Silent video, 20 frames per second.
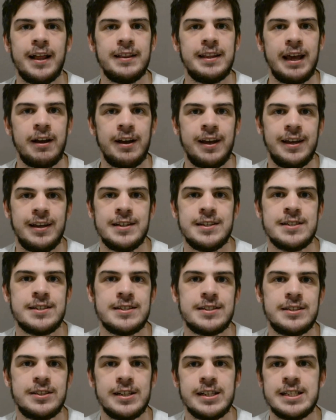There is
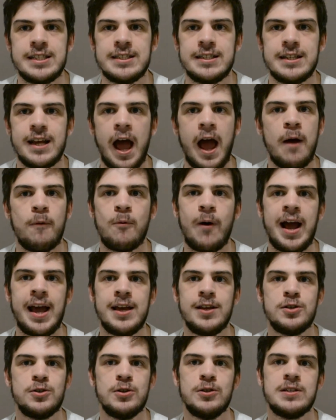just a way
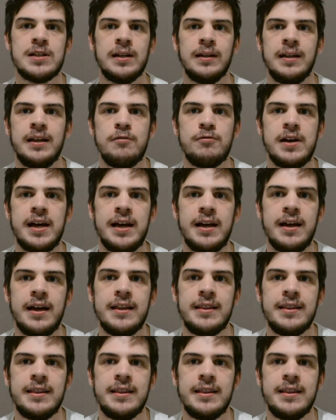to deliver.